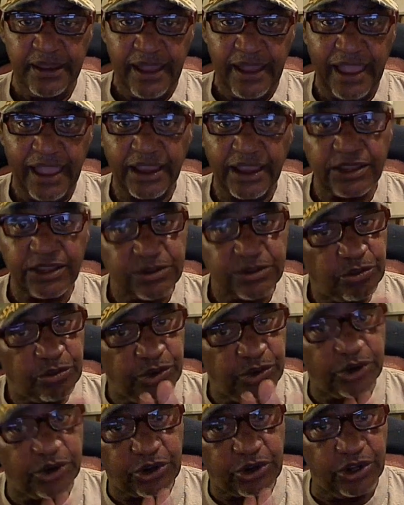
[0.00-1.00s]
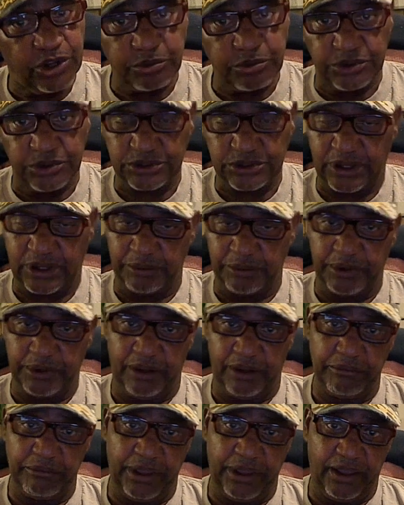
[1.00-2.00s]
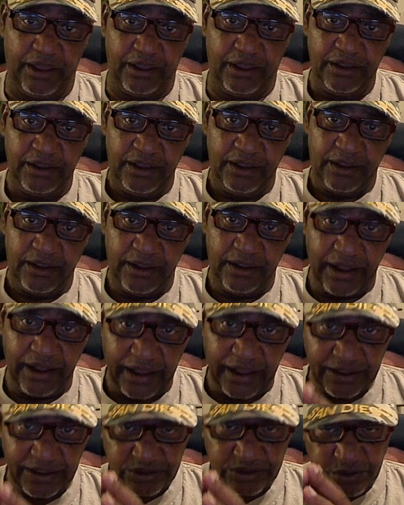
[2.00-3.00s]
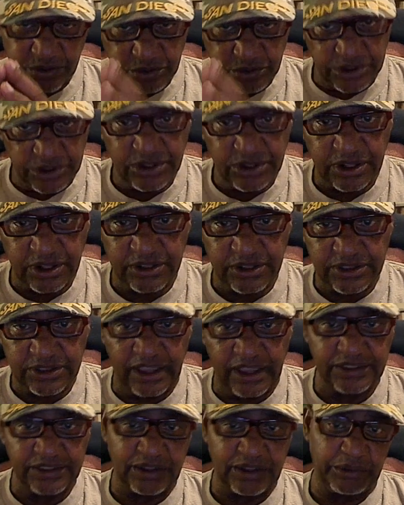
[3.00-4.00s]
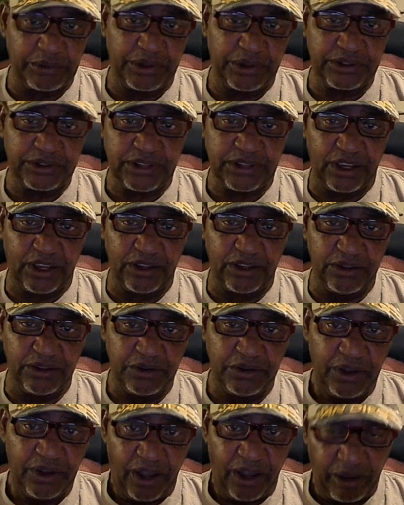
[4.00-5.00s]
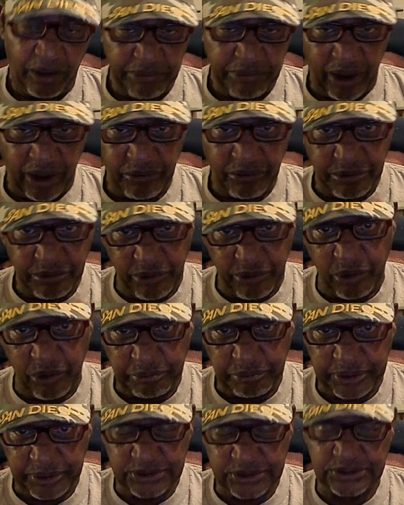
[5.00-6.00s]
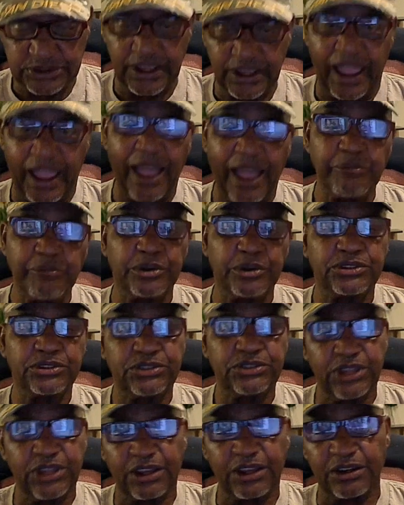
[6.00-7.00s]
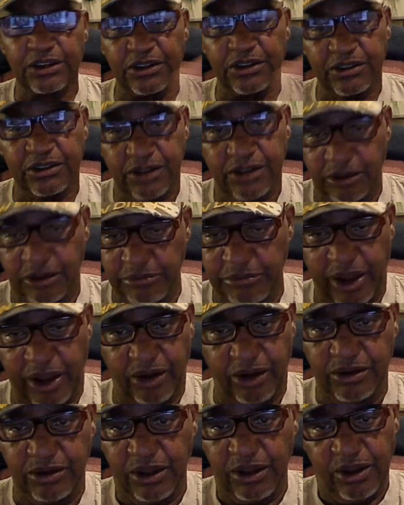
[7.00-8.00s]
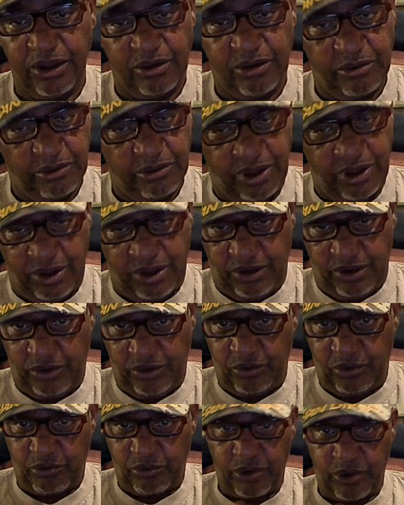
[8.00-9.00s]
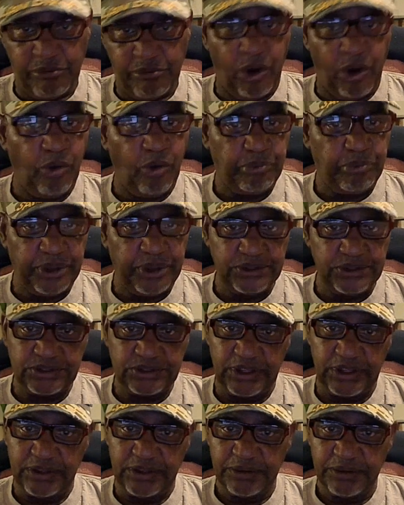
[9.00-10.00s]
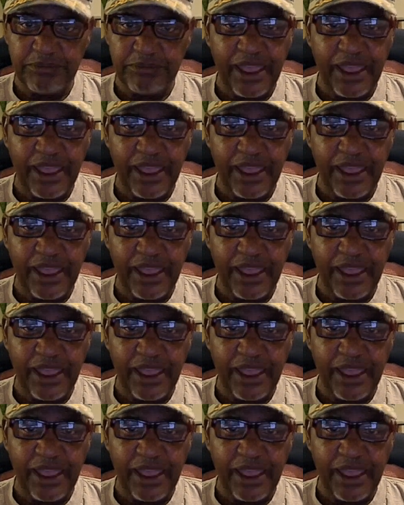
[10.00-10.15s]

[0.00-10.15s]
I got some real good ones coming up, man. And I got some real good things I want to tell you about remote PC. I'm a stickler about remote PC.